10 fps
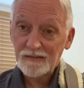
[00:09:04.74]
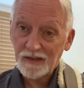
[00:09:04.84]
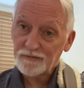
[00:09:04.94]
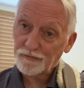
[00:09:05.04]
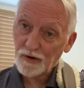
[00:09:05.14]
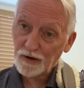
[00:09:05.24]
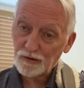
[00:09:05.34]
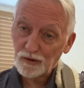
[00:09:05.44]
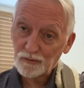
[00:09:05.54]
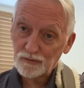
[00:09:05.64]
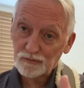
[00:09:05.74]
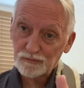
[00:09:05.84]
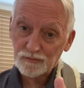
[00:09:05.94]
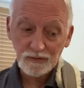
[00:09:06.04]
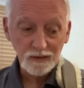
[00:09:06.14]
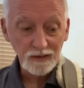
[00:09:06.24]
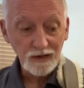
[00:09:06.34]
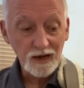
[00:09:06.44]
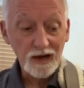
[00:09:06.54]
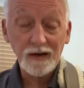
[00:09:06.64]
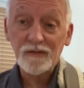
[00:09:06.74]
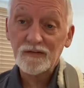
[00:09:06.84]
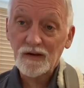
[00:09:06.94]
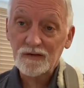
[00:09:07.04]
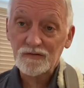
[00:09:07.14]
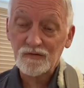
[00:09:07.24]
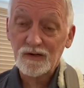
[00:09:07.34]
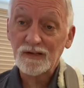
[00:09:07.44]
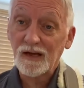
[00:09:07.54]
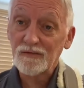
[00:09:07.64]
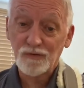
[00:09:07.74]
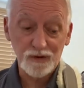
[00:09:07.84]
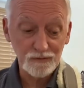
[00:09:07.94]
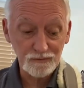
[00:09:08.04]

then fret a note on the 2nd string, 9th fret.